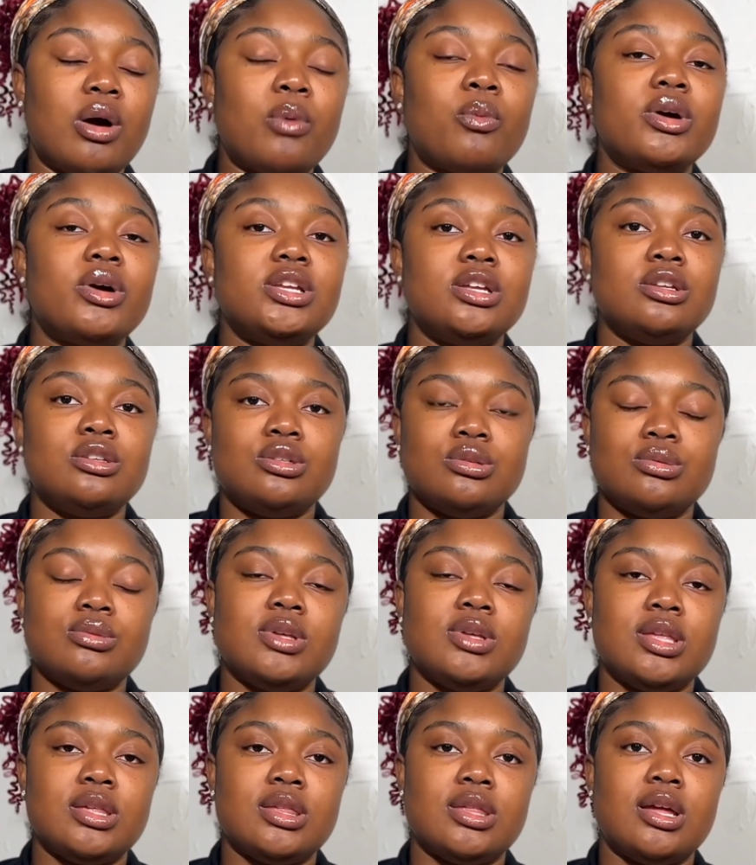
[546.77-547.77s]
And what they do
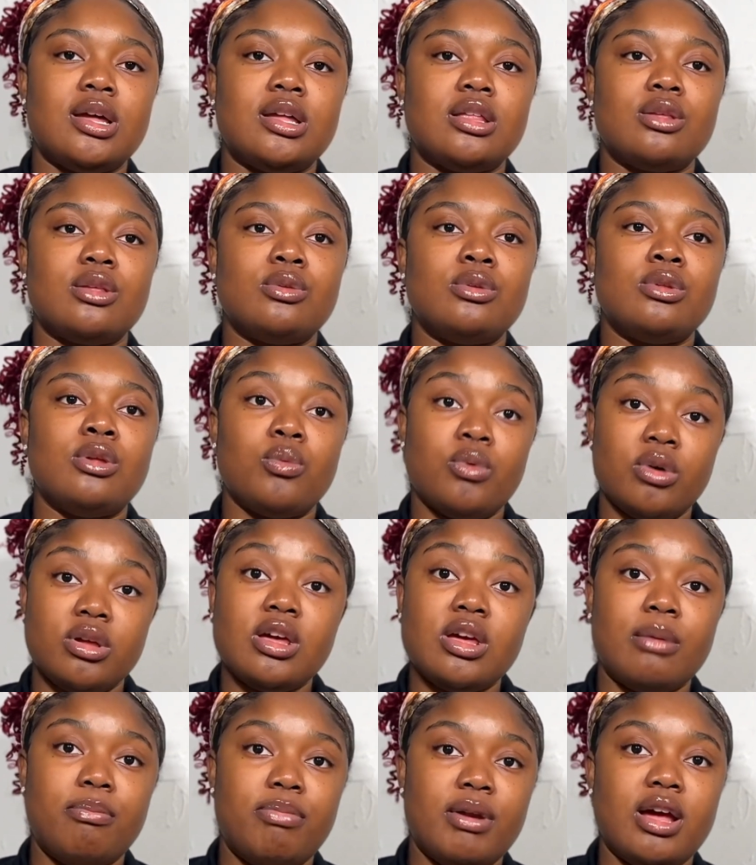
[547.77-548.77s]
is that the one
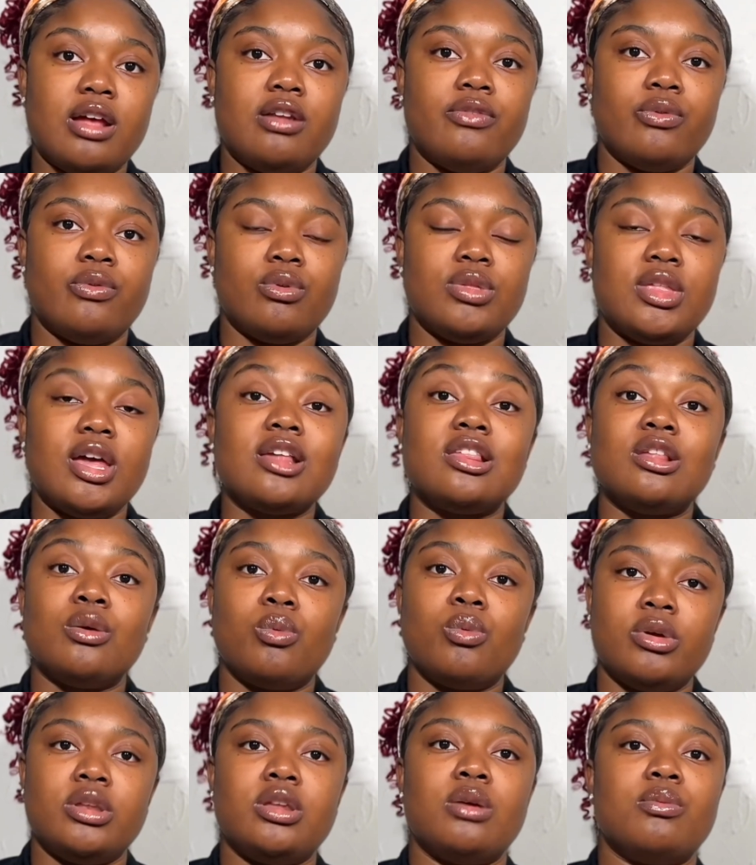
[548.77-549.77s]
you applied for, that's the
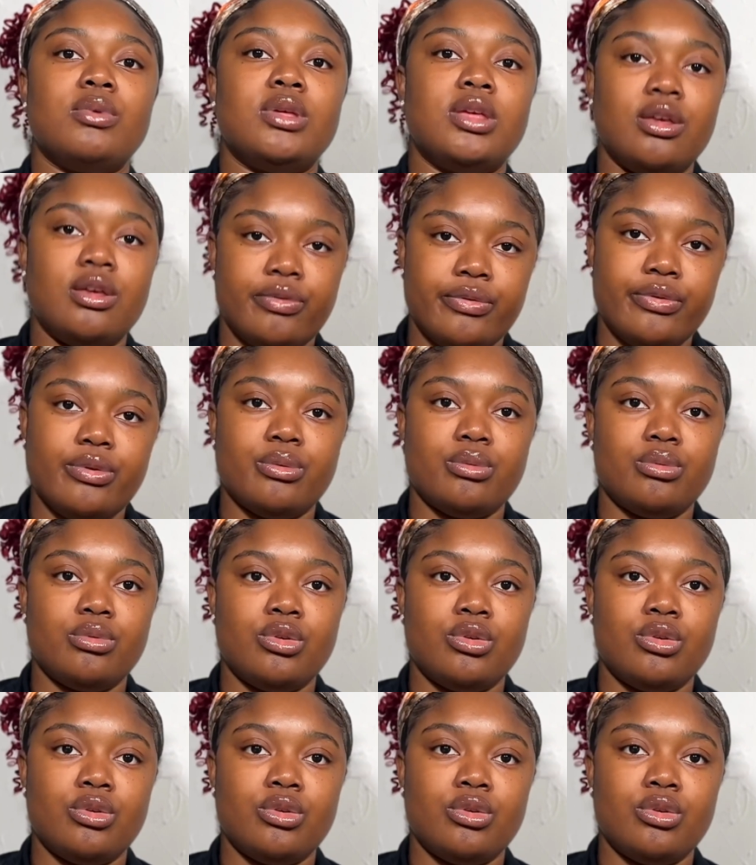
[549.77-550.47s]
one they will give you.